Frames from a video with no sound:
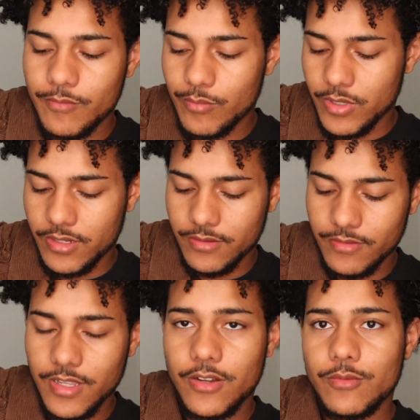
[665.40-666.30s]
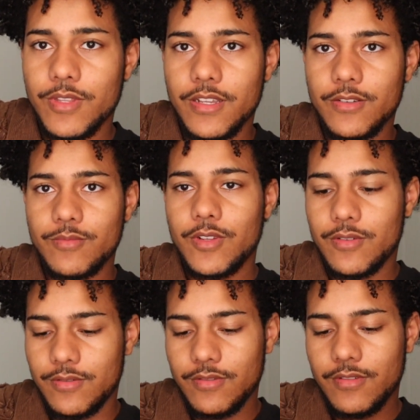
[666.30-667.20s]
But yeah, I hope that helped
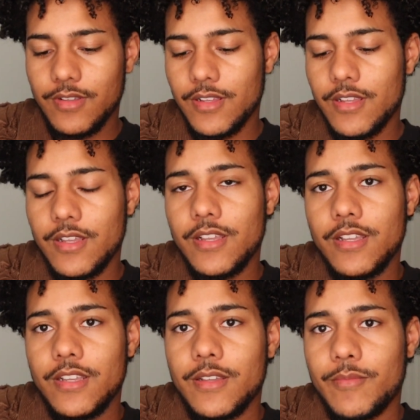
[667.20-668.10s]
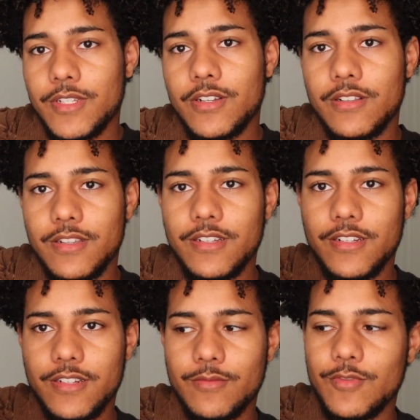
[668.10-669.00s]
y'all. Make sure y'all
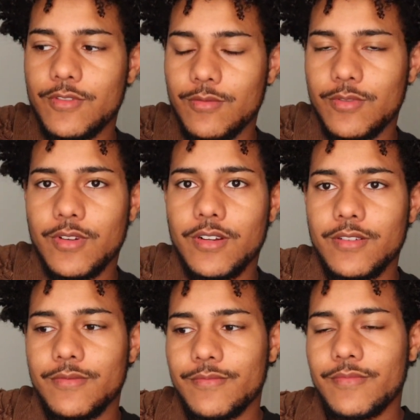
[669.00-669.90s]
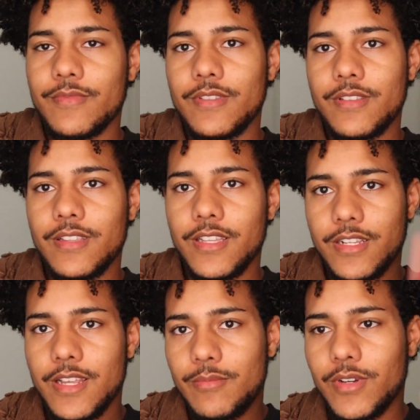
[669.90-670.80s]
like, comment, subscribe.
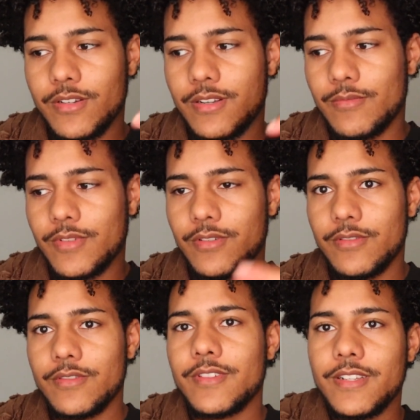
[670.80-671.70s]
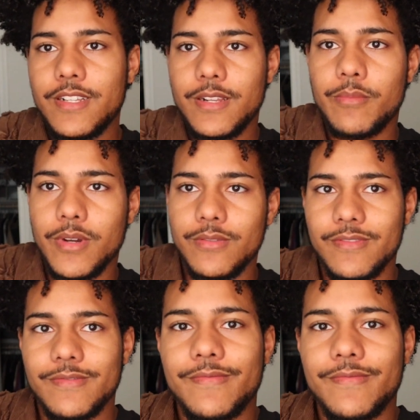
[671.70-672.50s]
Hit that bell down below. I'm out.